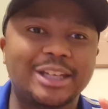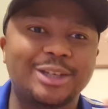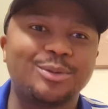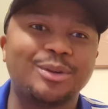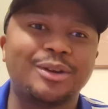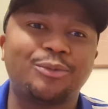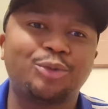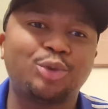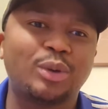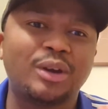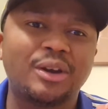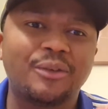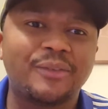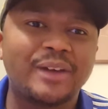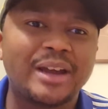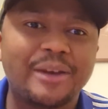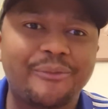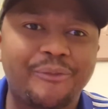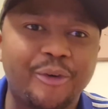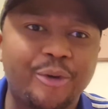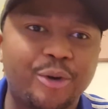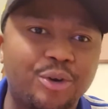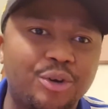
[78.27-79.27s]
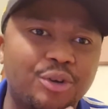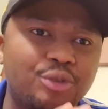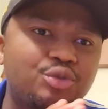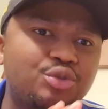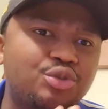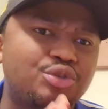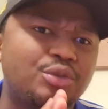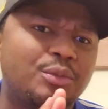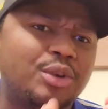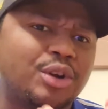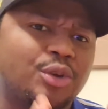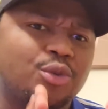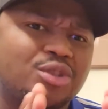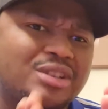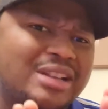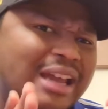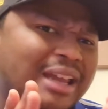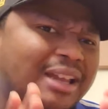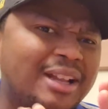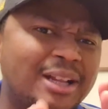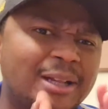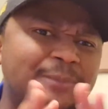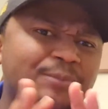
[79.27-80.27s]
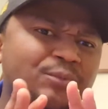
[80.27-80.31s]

To a 25-year-old, or someone who's, like,